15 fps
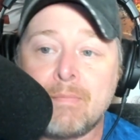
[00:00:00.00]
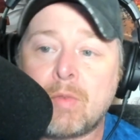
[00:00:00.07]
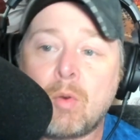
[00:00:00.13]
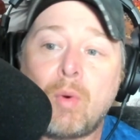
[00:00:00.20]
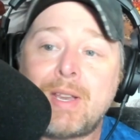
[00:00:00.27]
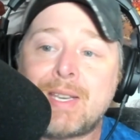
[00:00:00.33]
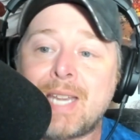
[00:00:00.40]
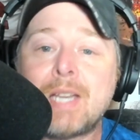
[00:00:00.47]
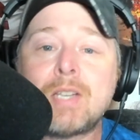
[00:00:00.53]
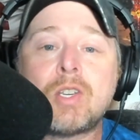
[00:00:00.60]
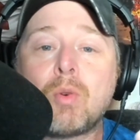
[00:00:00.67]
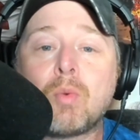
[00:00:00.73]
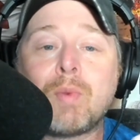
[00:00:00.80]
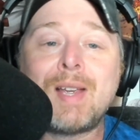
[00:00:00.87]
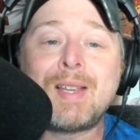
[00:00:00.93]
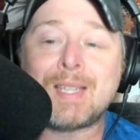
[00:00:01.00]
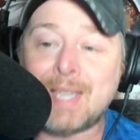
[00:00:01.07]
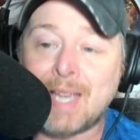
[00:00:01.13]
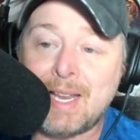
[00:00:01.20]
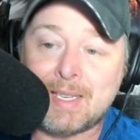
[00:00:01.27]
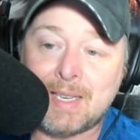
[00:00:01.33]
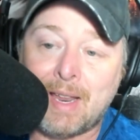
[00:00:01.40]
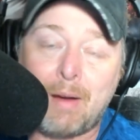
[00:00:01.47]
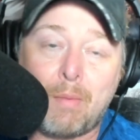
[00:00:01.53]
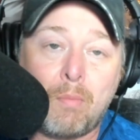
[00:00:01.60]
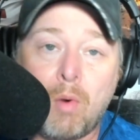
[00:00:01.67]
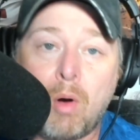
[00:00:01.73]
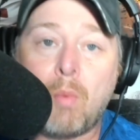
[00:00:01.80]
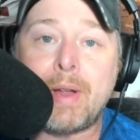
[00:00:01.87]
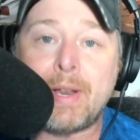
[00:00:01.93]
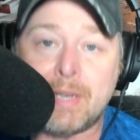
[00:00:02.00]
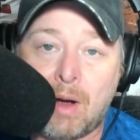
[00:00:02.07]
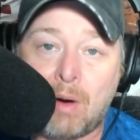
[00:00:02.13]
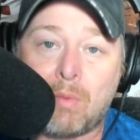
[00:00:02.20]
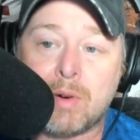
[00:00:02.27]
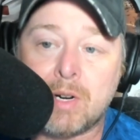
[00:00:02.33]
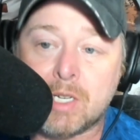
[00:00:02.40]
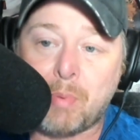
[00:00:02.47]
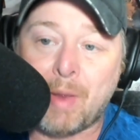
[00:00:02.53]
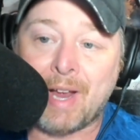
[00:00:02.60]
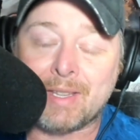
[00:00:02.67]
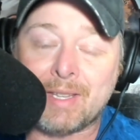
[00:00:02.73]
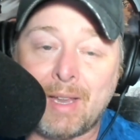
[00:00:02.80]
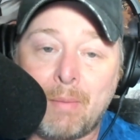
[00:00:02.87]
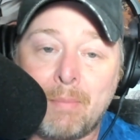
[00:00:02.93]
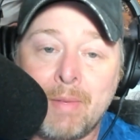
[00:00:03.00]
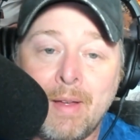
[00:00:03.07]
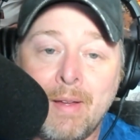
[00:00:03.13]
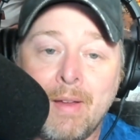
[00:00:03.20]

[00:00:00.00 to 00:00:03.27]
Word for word: We tend to resent them when we don't respect them.